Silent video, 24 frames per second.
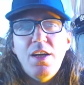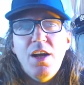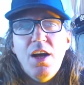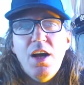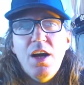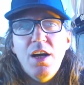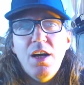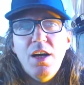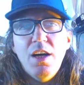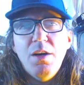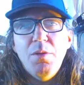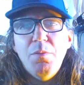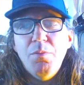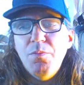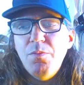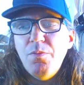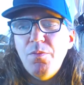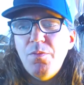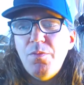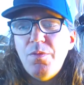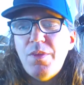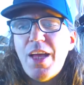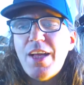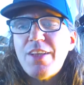um,
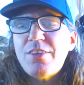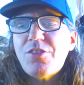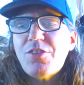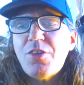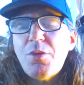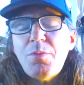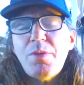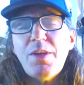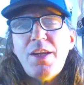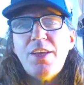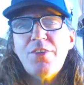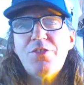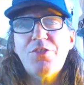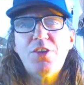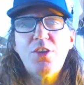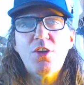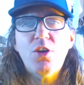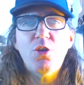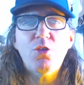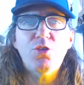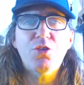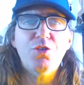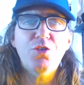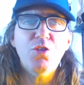that someone has to
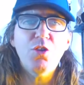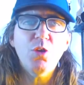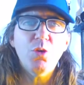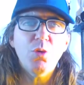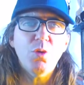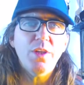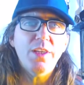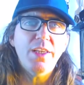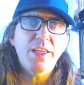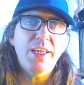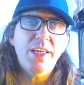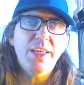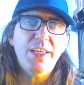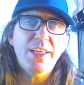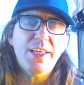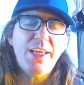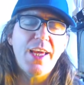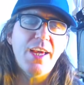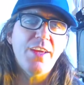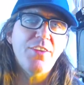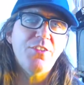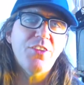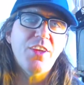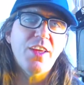go through in, in a
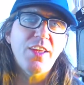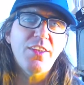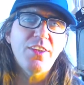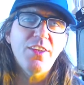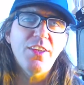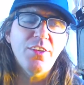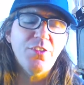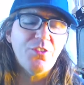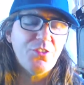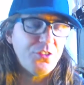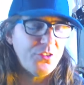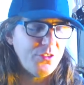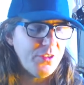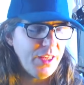case like this.